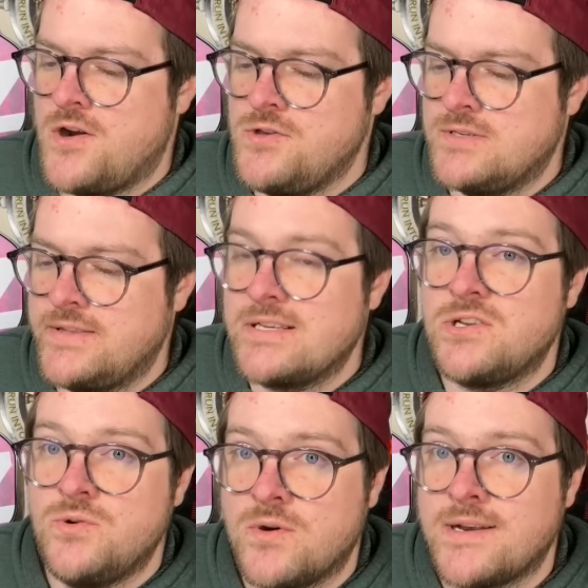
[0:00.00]
using
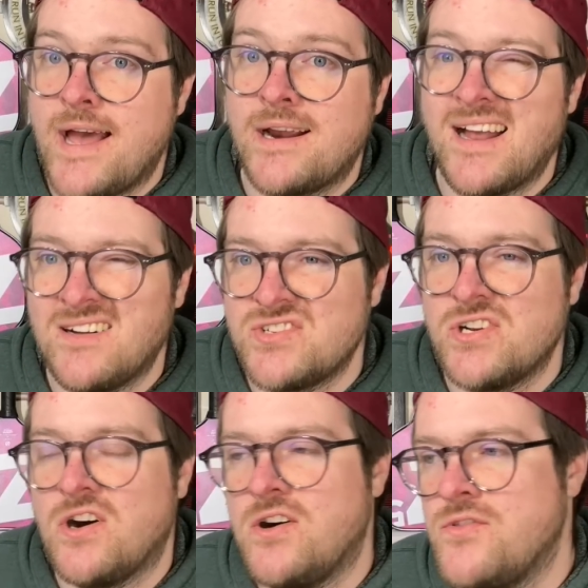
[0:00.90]
this newer technology
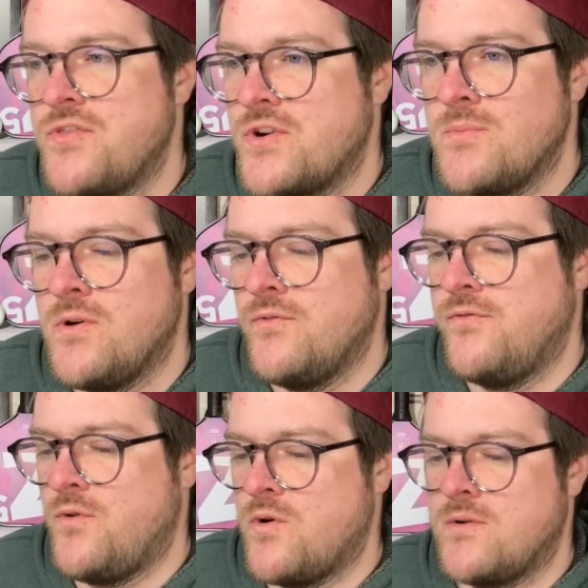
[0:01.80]
called
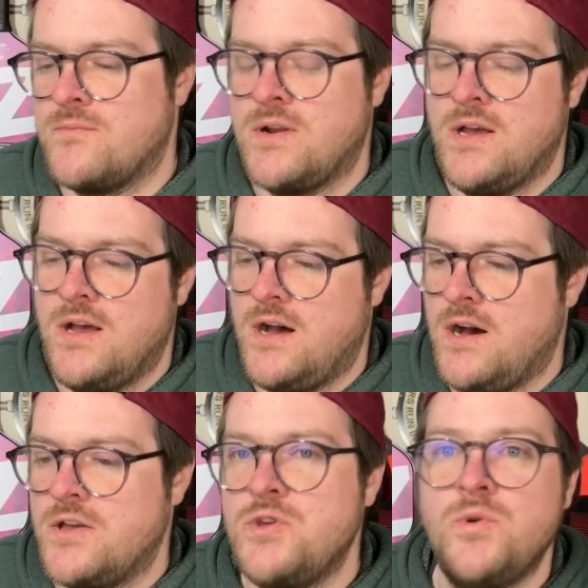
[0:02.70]
thermoformed
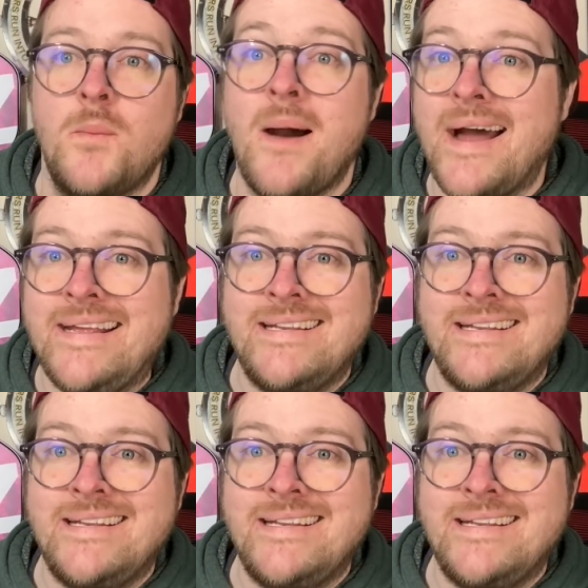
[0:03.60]
unibody